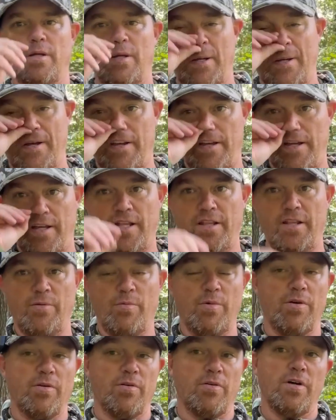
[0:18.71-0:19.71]
and then
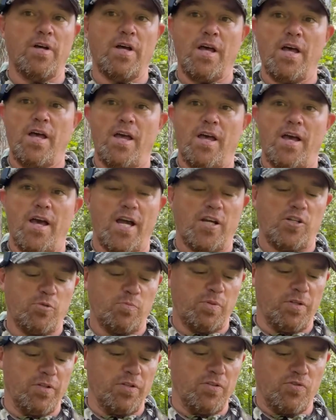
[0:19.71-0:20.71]
we'll actually
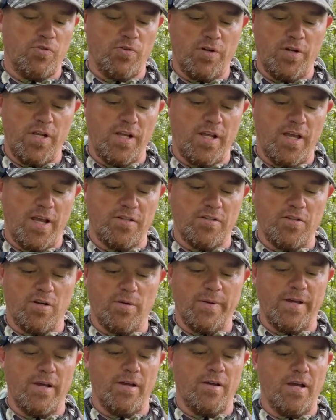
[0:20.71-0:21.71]
put it in the tree and kind of talk
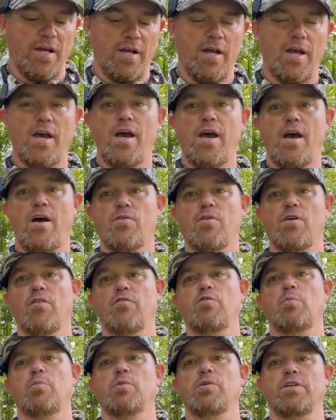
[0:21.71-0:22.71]
about how
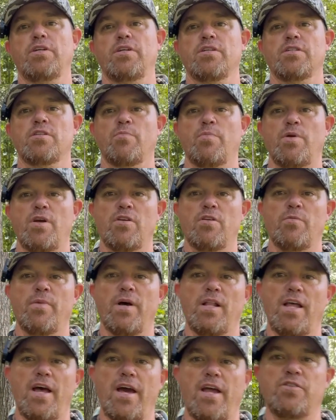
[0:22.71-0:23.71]
comfortable it is compared to my
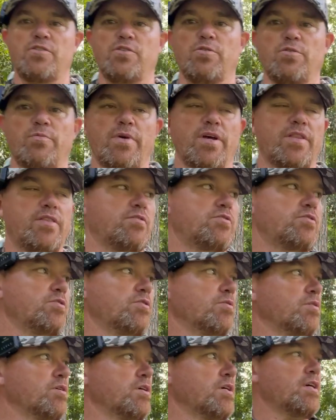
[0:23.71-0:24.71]
Latitude Method
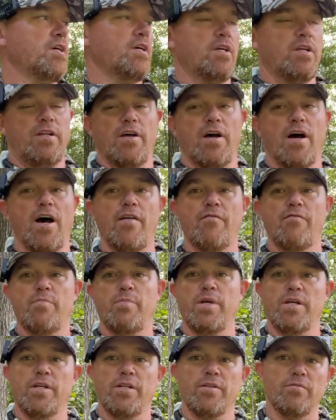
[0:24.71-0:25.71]
2. Now I've
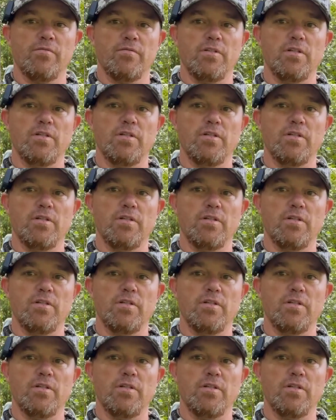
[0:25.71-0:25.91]
been